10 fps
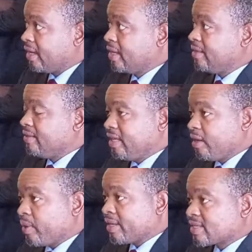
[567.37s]
they were
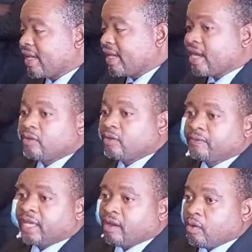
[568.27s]
scared of
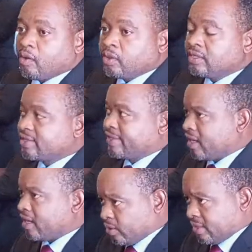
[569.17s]
their own
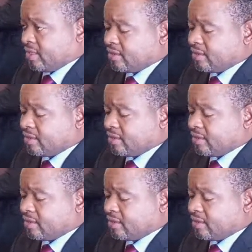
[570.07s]
shadows.